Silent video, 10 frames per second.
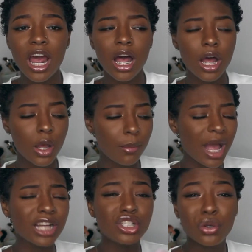
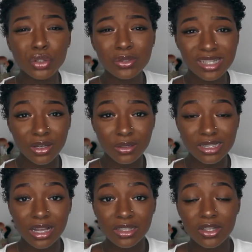I don't use eco
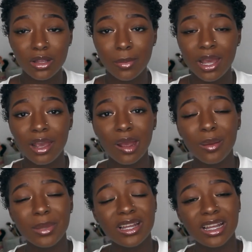styling gel in my hair
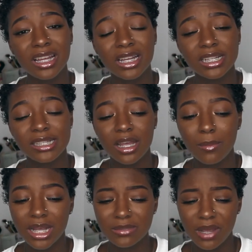because it
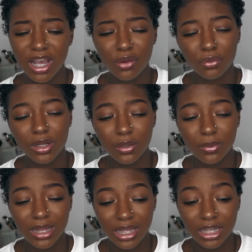makes my hair
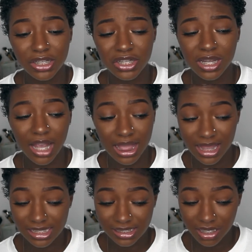really itchy, and
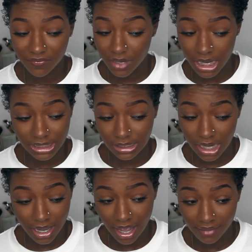this step is
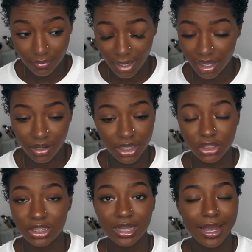not having my hair
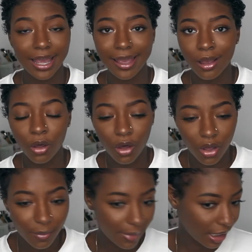itchy like at
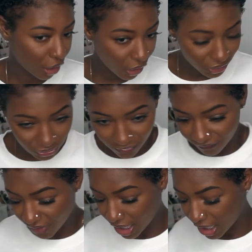all. My curls are
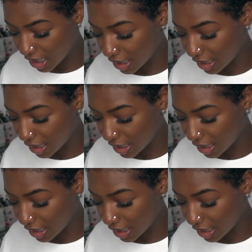defined.